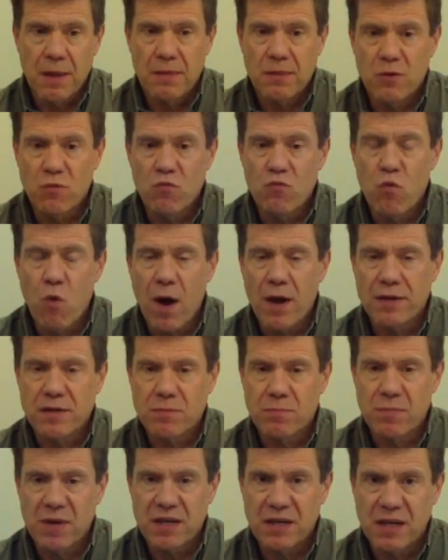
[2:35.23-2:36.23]
the right
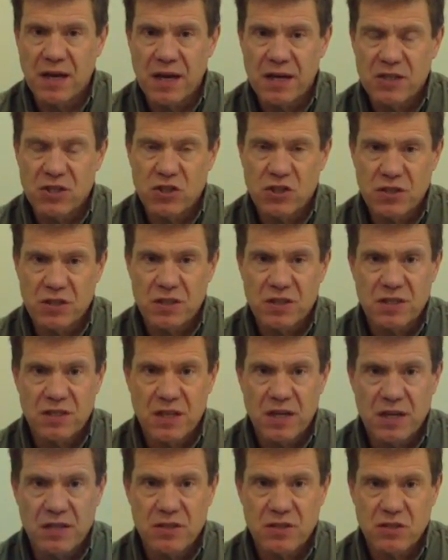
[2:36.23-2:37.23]
medications
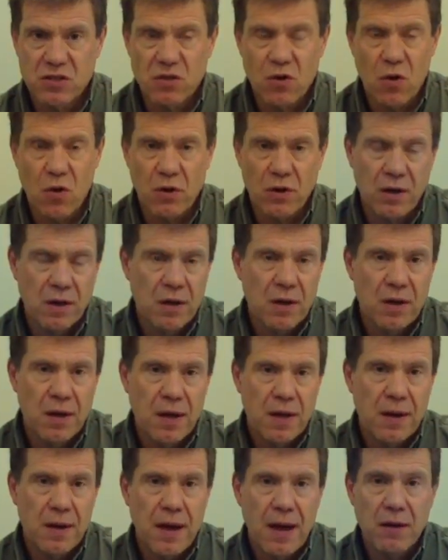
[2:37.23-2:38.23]
in stock.
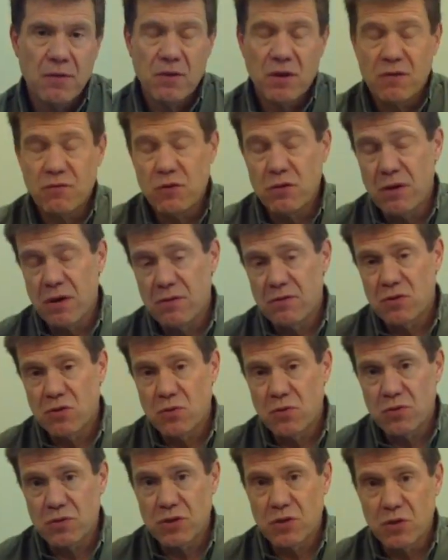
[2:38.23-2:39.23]
Now, if you go and
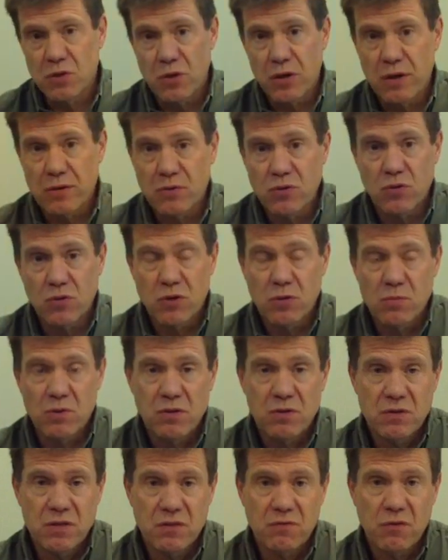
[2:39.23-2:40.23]
talk to your local
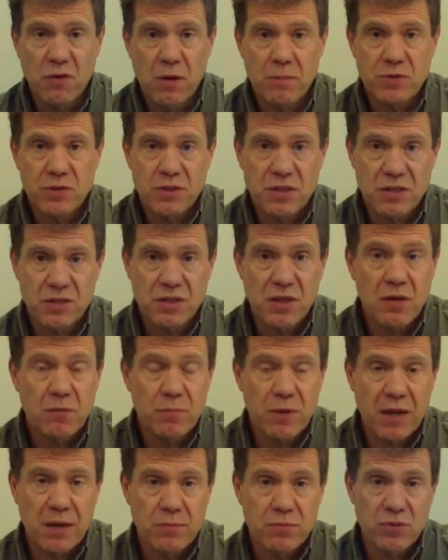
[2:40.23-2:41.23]
community pharmacist, they'll
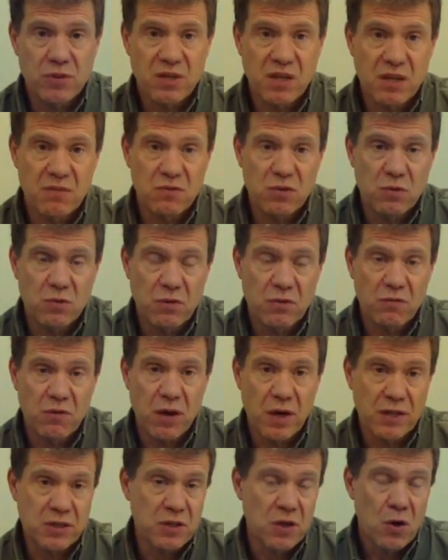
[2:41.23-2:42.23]
be able to give you
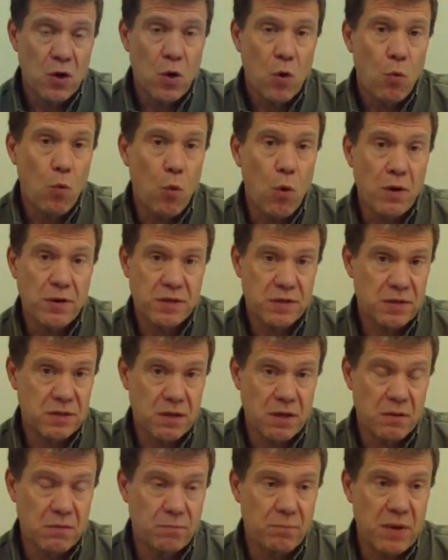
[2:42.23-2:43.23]
advice what's
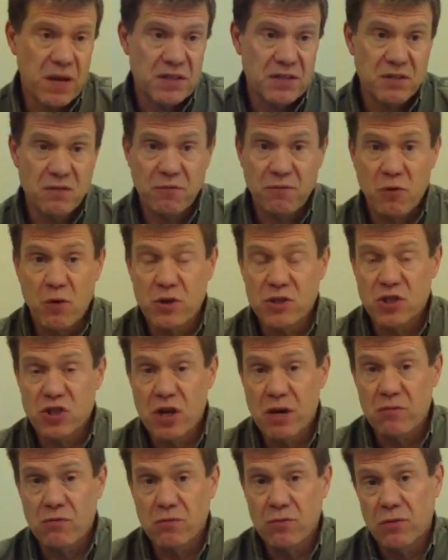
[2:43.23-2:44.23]
best for a
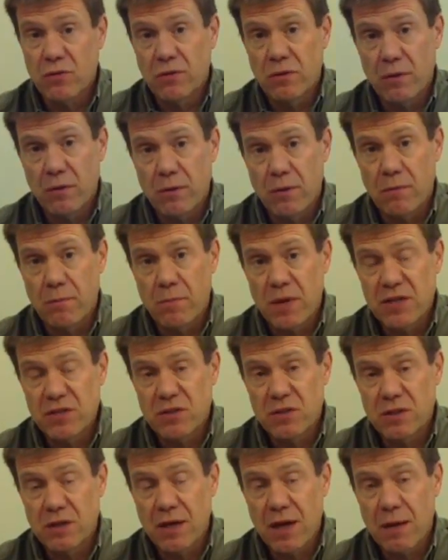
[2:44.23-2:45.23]
general
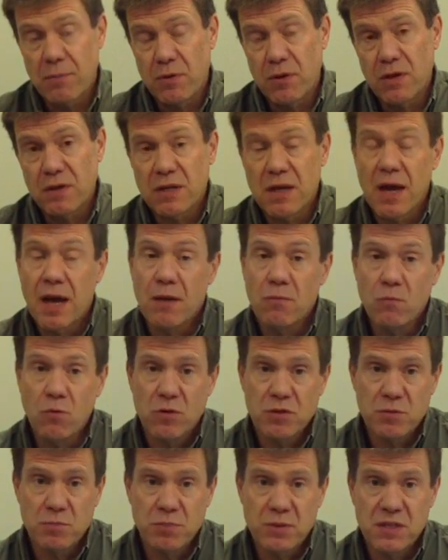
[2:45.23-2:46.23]
medicine cabinet and
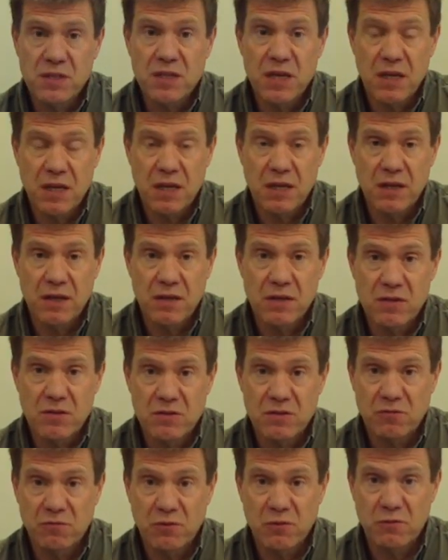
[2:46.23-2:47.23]
what's particularly
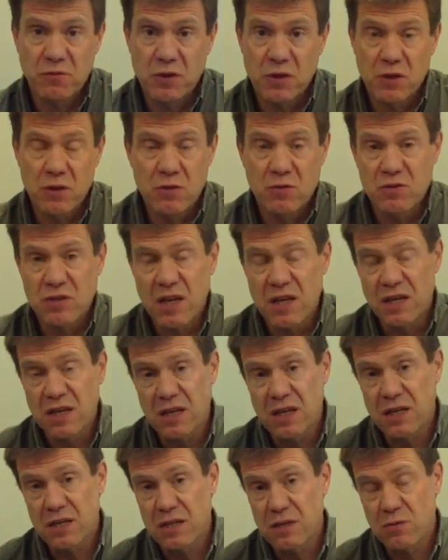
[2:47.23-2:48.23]
useful for you,
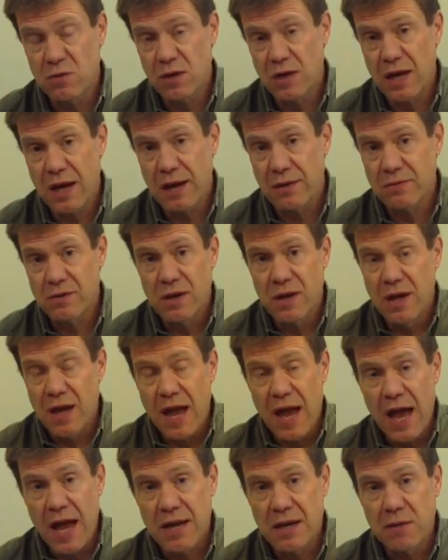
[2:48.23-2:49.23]
taking into account
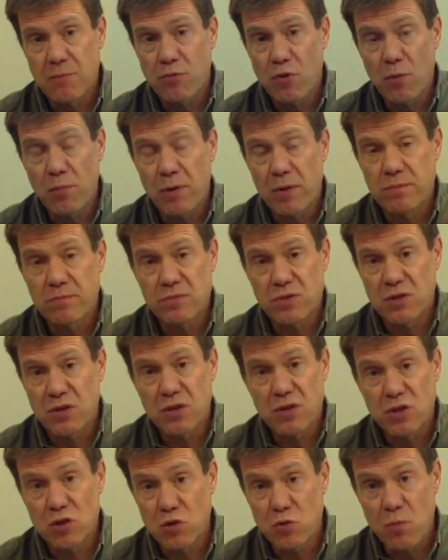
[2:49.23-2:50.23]
any problems
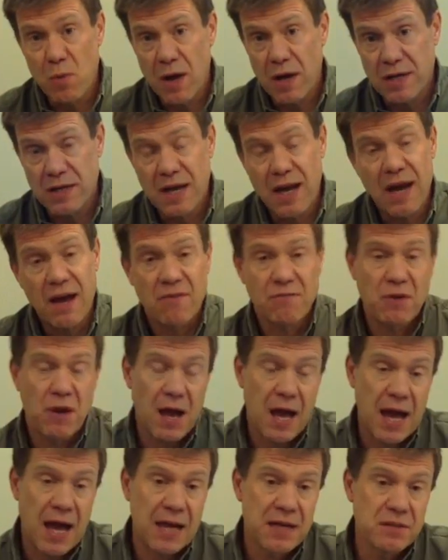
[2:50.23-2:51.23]
that you might have
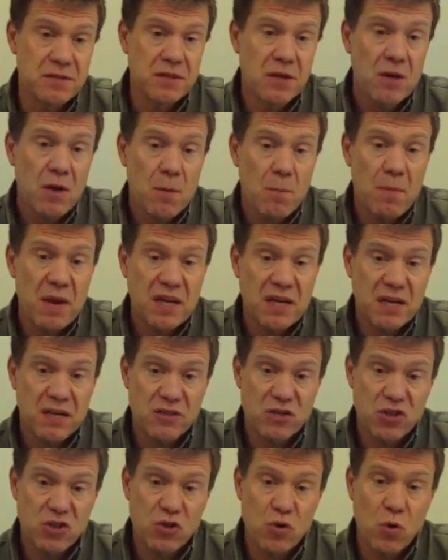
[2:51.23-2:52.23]
and making
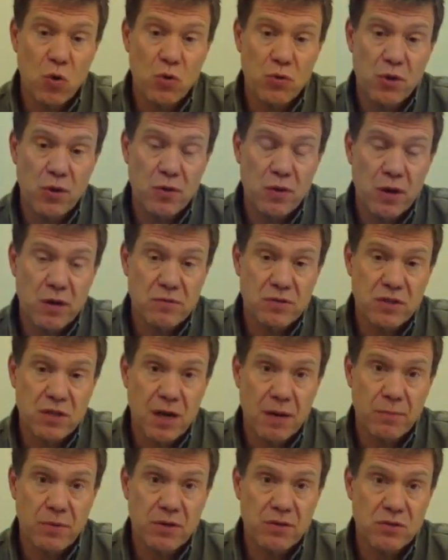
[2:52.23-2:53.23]
sure that those
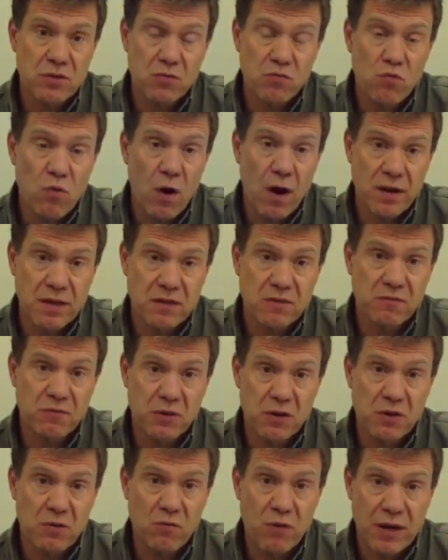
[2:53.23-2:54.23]
tablets are right for
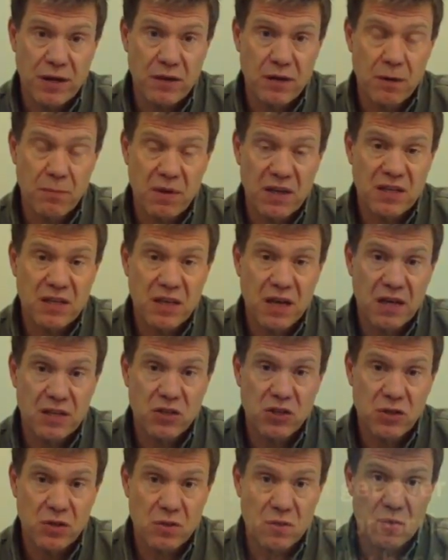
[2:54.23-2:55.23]
your regular
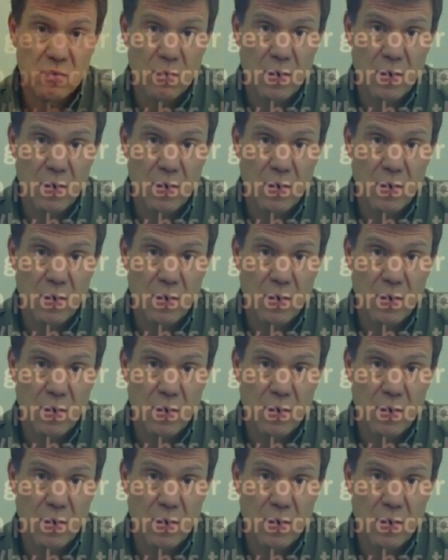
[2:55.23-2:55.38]
medication as